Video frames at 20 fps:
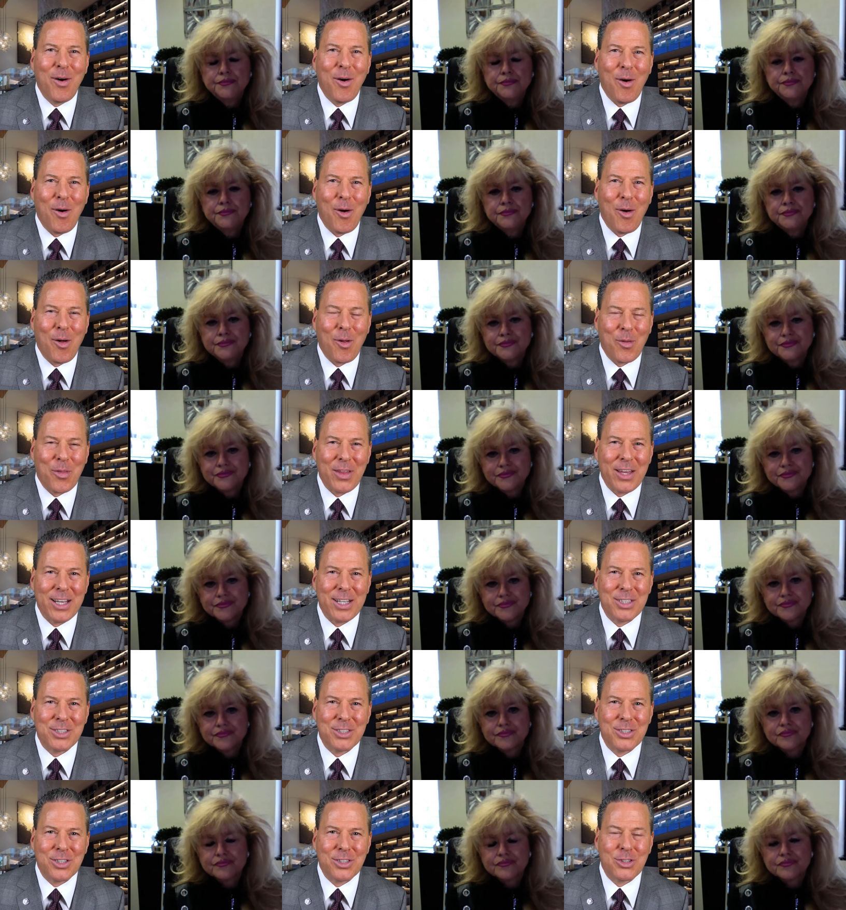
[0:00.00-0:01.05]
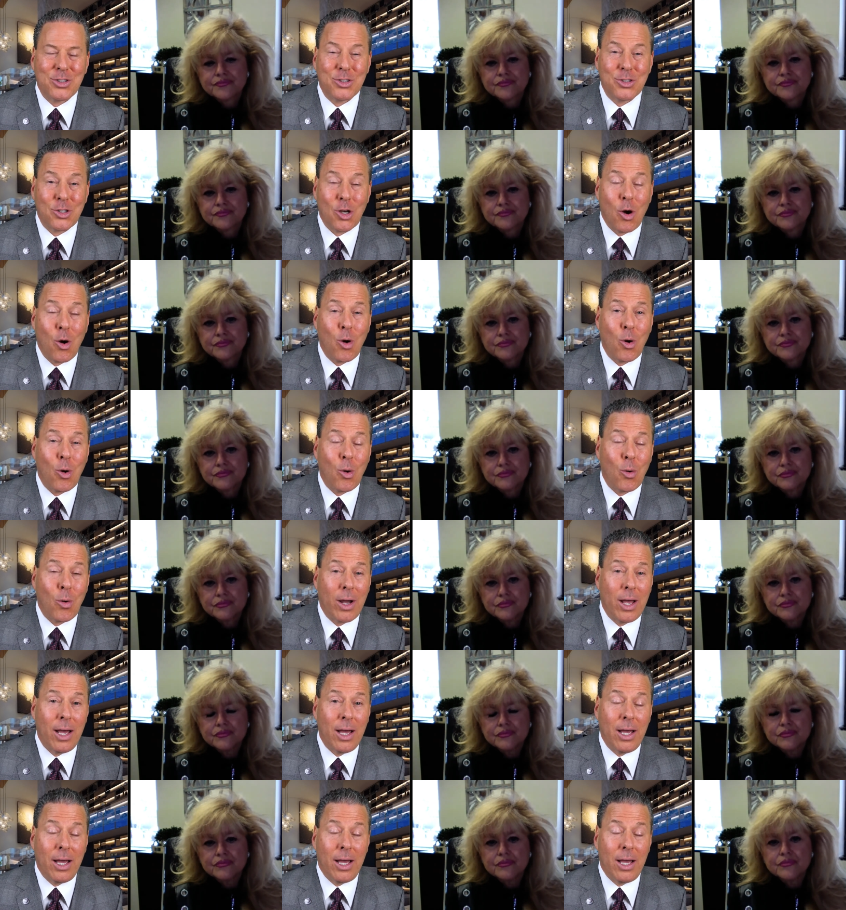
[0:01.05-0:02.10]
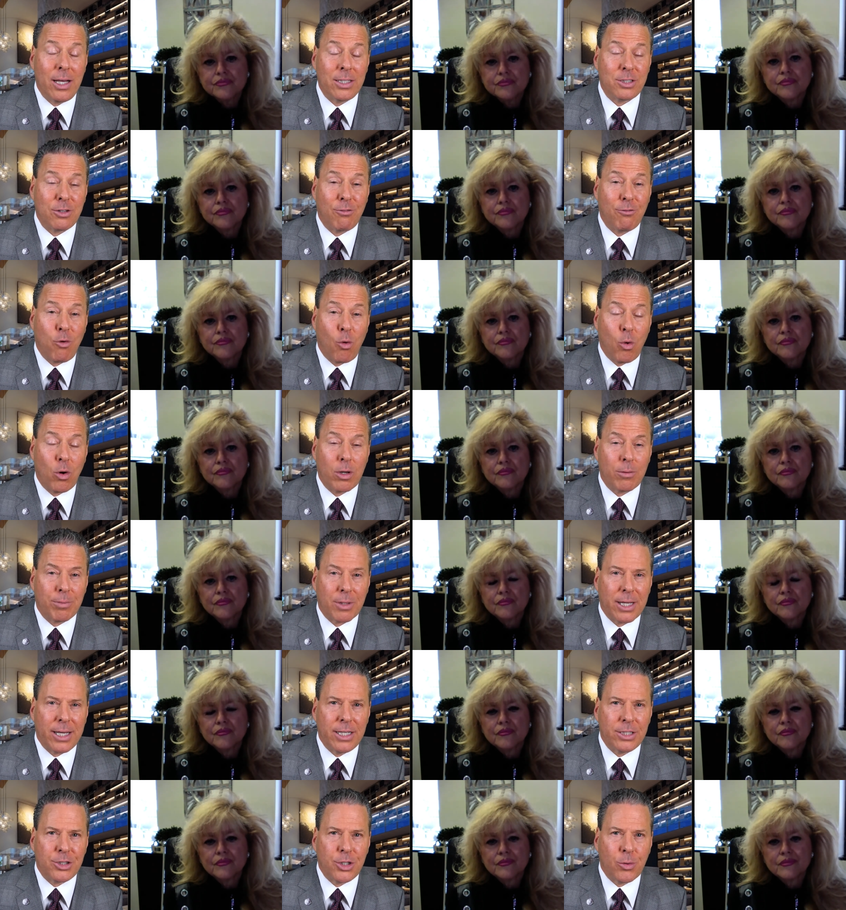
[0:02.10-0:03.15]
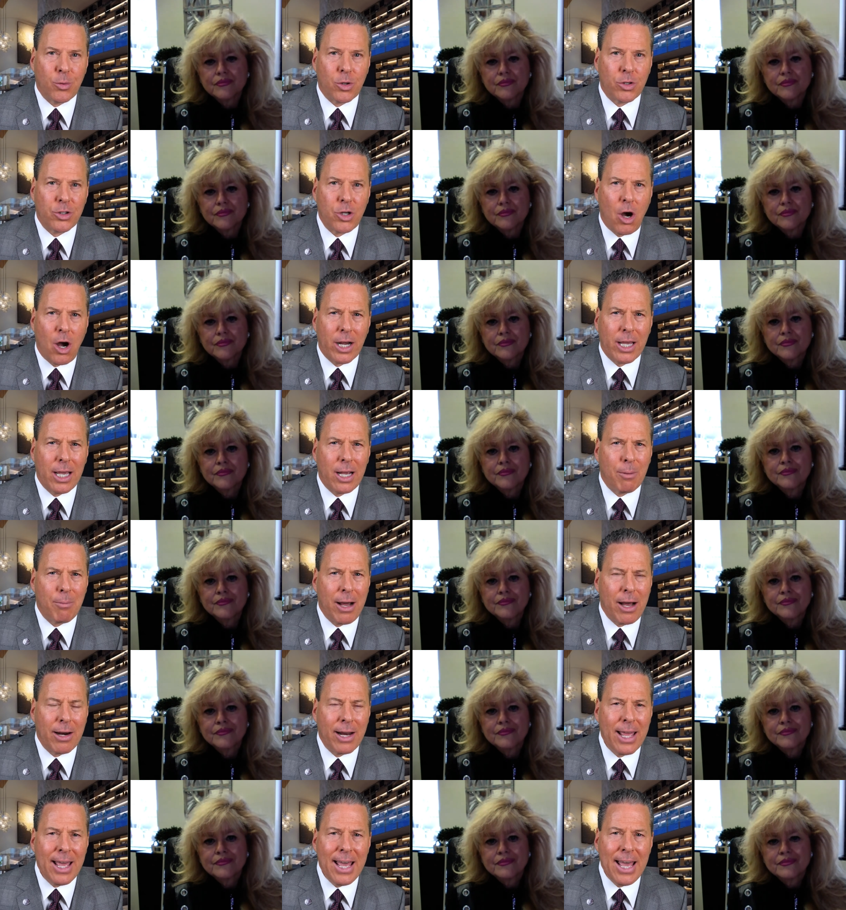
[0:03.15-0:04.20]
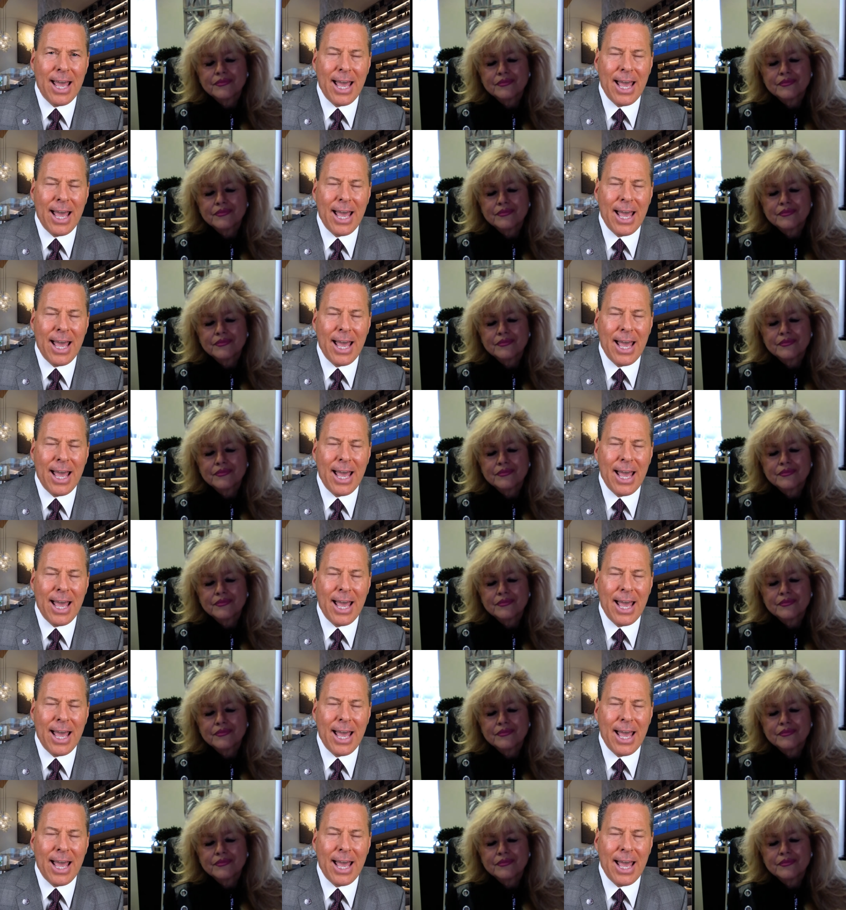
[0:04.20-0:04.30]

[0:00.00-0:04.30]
Speaker 1: all this so as affordably as you were talking about.